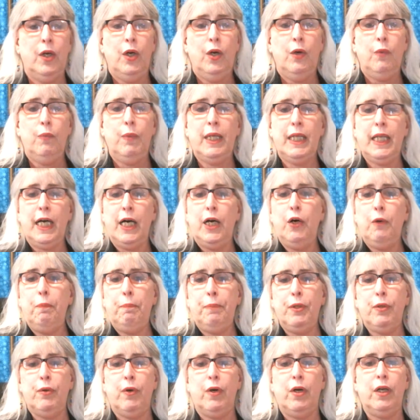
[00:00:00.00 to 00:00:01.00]
Well, I hope
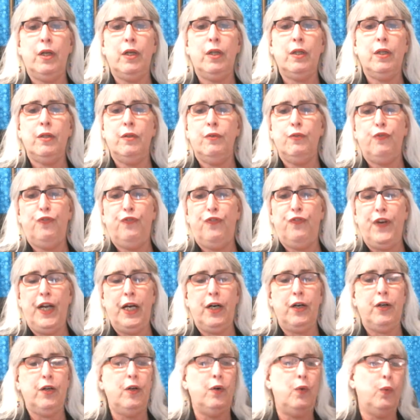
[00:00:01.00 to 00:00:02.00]
you all
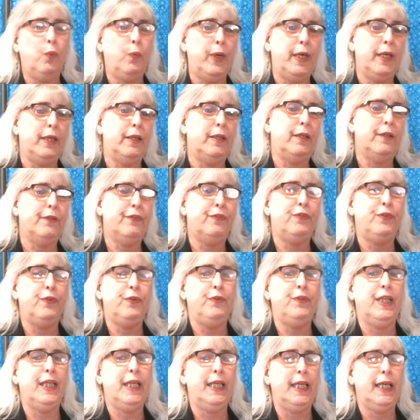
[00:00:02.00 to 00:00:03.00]
fare well
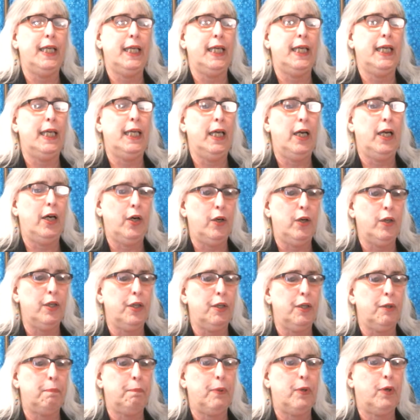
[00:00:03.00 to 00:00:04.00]
through the
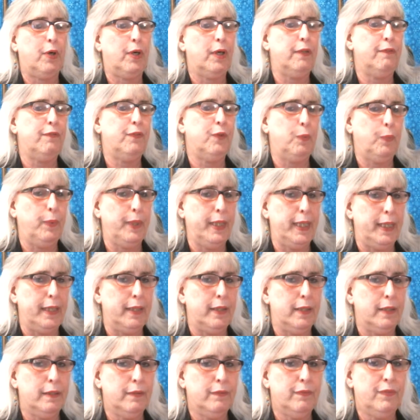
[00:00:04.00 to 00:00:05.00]
earlier part of the
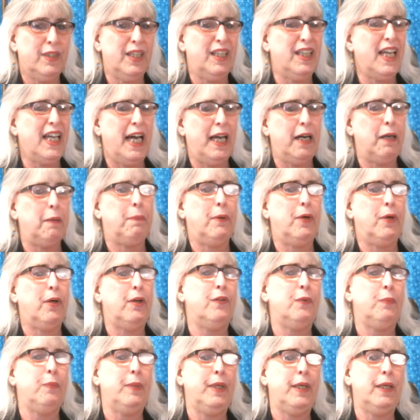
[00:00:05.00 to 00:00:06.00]
week. The latter part of
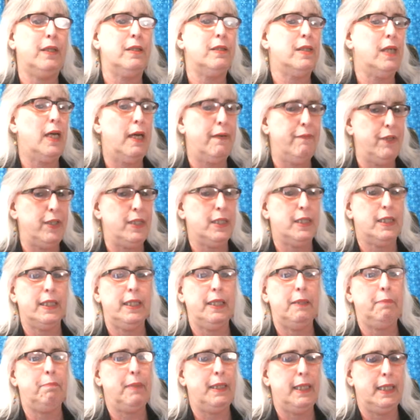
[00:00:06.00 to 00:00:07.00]
the week is obviously
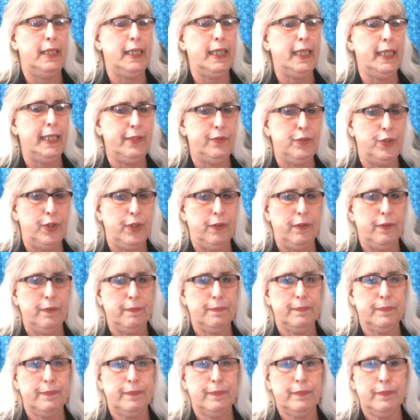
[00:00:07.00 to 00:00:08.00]
a bit easier.
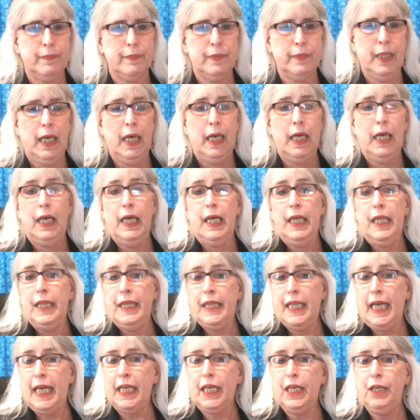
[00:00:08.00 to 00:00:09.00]

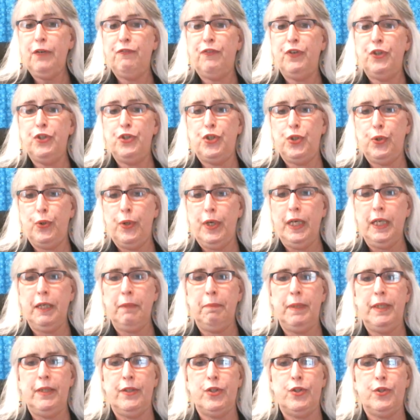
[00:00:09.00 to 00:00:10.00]
Thank you for joining
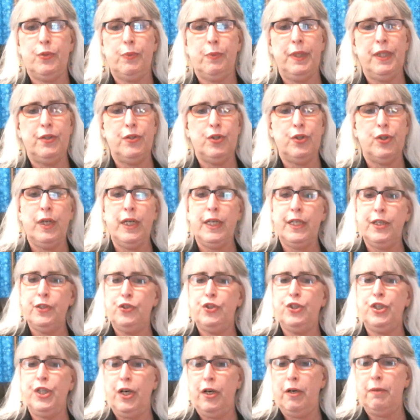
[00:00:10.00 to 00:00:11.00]
me this week so I could
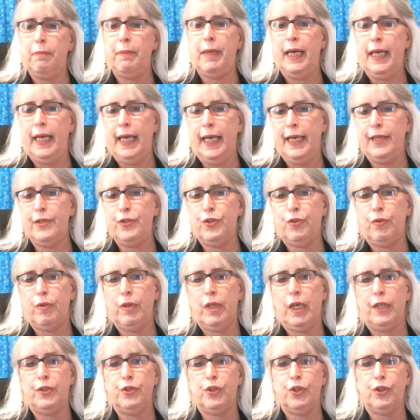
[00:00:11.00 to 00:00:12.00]
share my
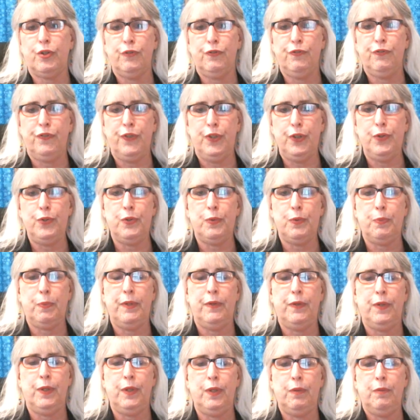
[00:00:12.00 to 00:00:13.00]
astrological views
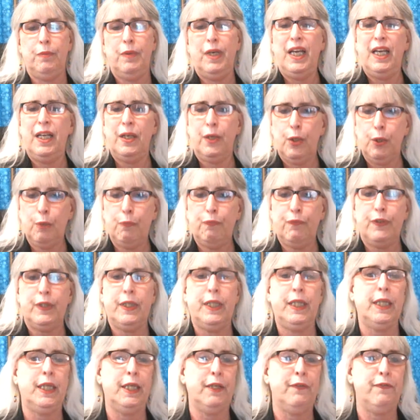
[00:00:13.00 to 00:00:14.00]
with you and
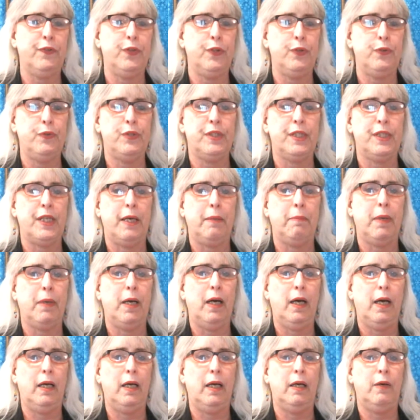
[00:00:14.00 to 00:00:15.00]
hopefully give you some
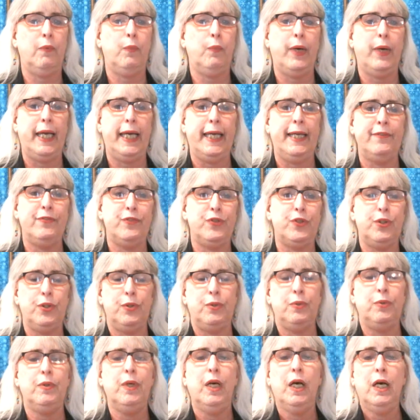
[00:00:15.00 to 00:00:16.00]
ways
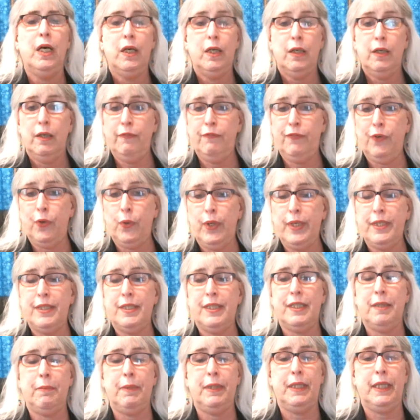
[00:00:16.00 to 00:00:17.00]
to avoid
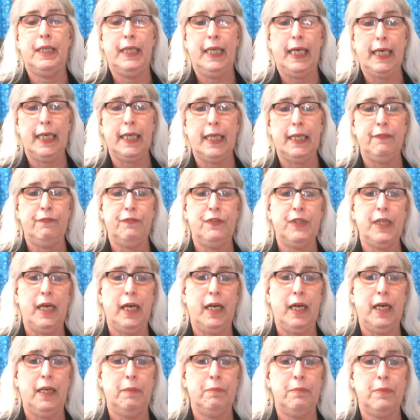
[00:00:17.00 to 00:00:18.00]
some of the negative
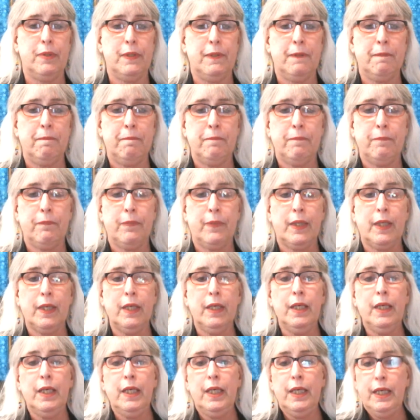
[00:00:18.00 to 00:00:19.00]
times.
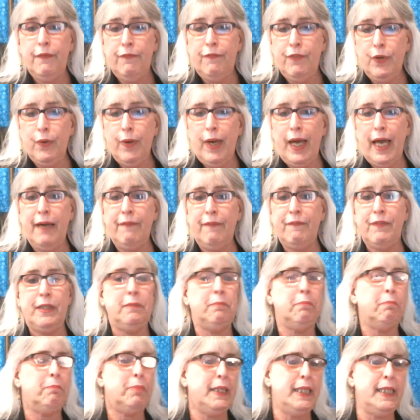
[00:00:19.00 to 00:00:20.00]
If you
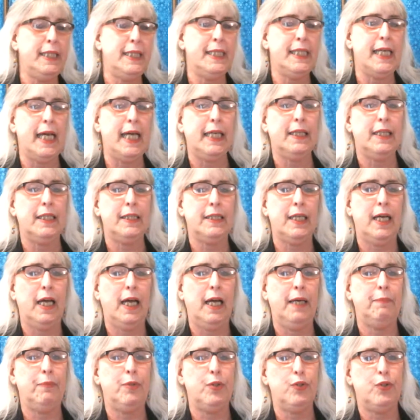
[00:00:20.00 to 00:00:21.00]
haven't, please take the
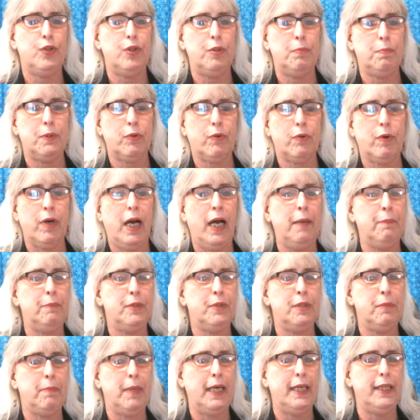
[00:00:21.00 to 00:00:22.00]
time to subscribe
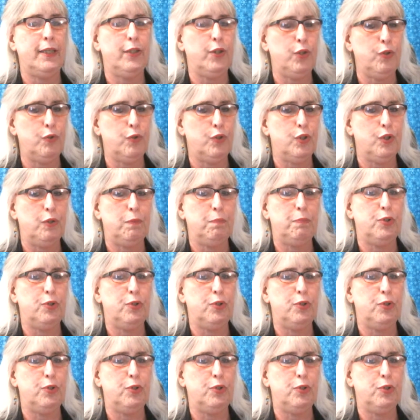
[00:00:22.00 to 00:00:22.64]
to my YouTube